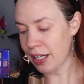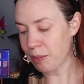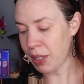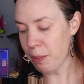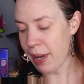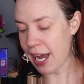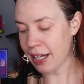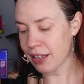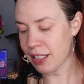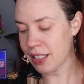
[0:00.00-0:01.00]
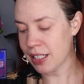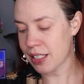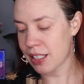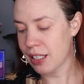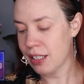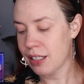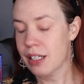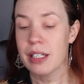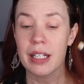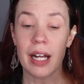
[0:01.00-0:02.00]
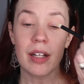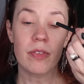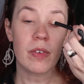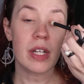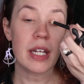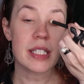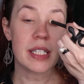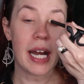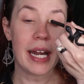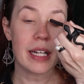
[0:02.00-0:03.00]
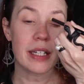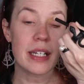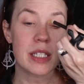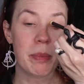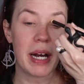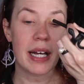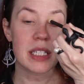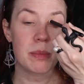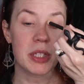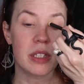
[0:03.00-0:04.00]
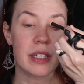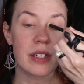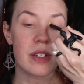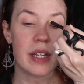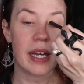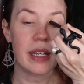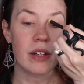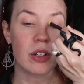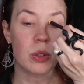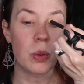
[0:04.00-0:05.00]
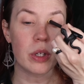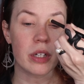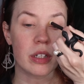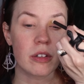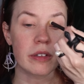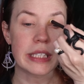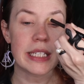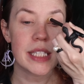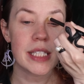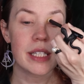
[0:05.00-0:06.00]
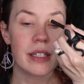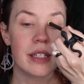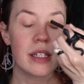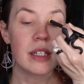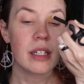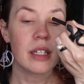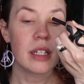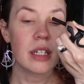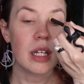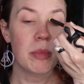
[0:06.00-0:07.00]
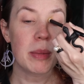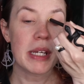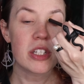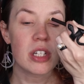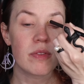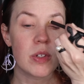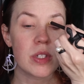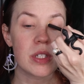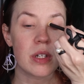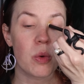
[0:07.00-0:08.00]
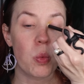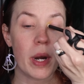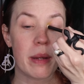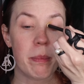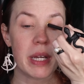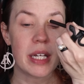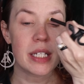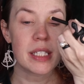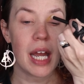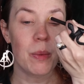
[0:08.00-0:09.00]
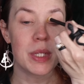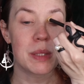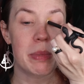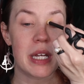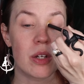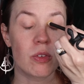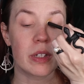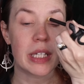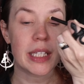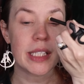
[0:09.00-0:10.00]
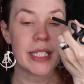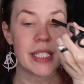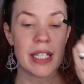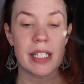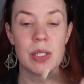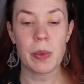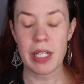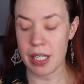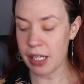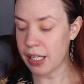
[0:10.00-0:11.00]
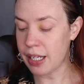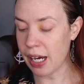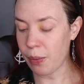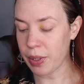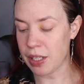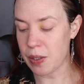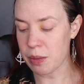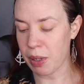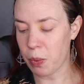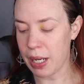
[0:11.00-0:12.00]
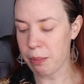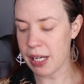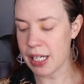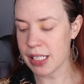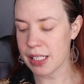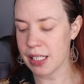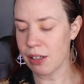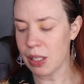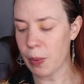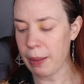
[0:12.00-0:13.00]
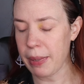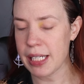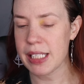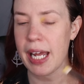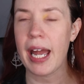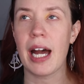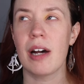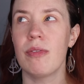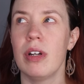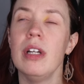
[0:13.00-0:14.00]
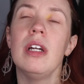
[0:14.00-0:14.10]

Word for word: I'm going to pack this kind of as tightly as possible into that inner corner crease. And maybe I should have used a white base. I was being really lazy this week and did not want to use my white base. The only white base I have